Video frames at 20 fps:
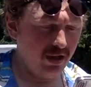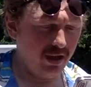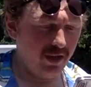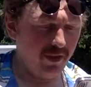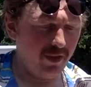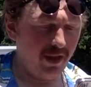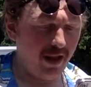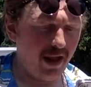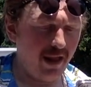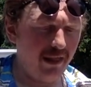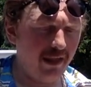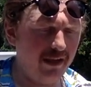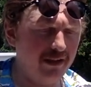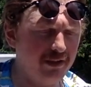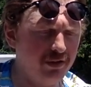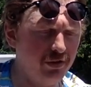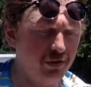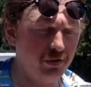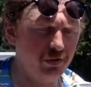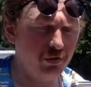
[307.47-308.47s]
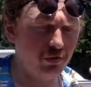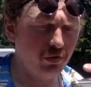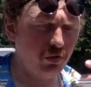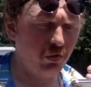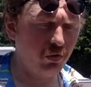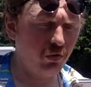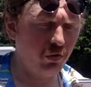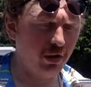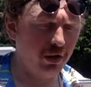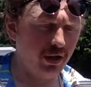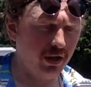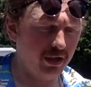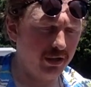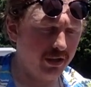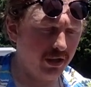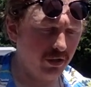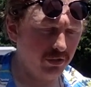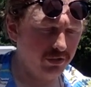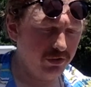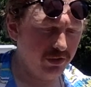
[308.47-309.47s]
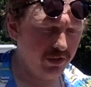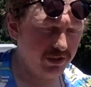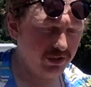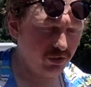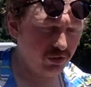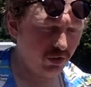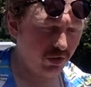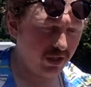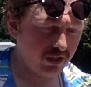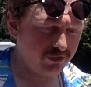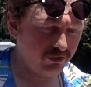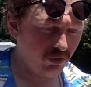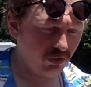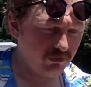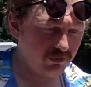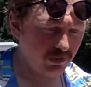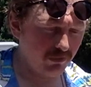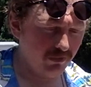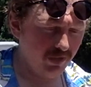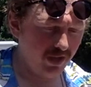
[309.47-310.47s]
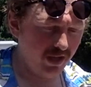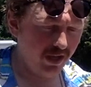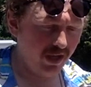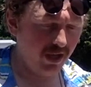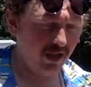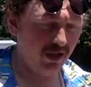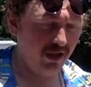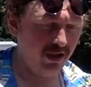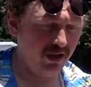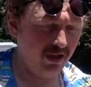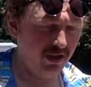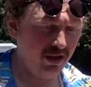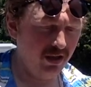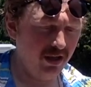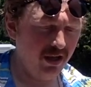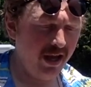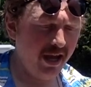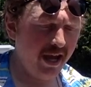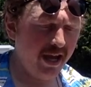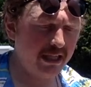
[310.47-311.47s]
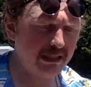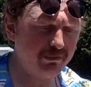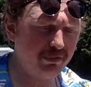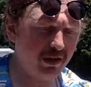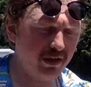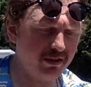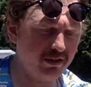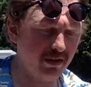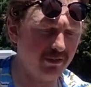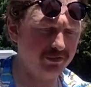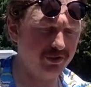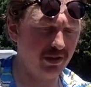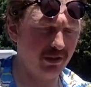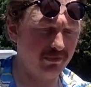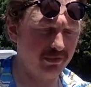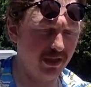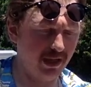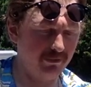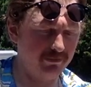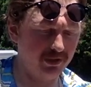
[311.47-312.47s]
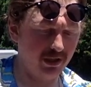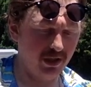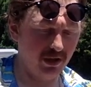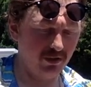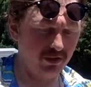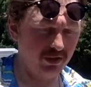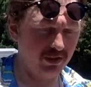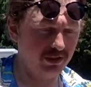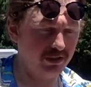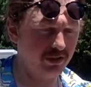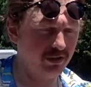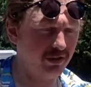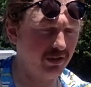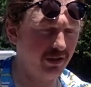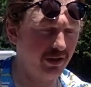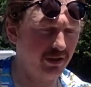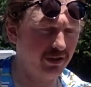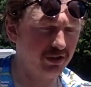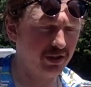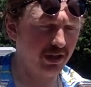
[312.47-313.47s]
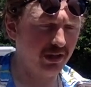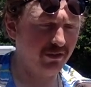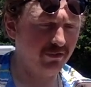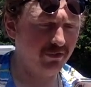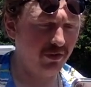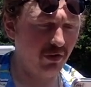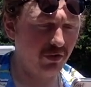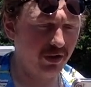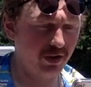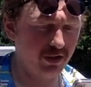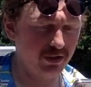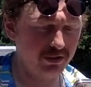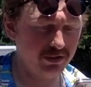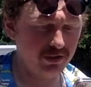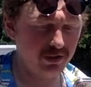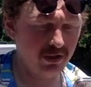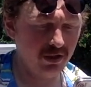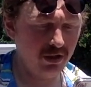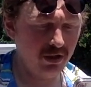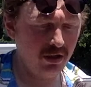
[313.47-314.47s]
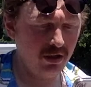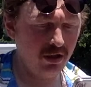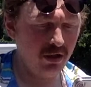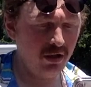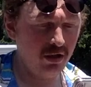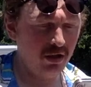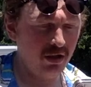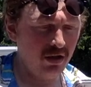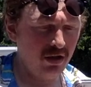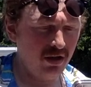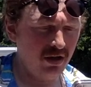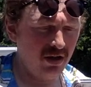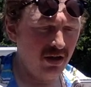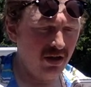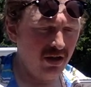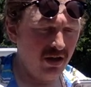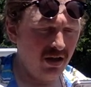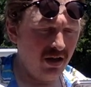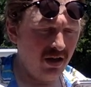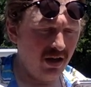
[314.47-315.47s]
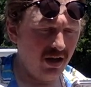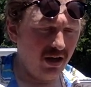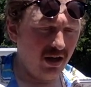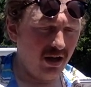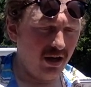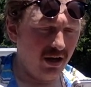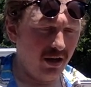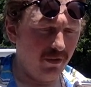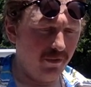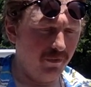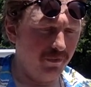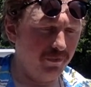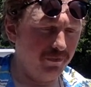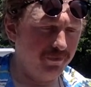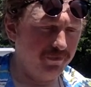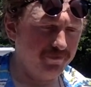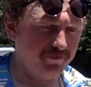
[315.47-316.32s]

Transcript: then I like to, do these cross forms of media. It's pretty tough sometimes, you know, because you're trying to focus. You're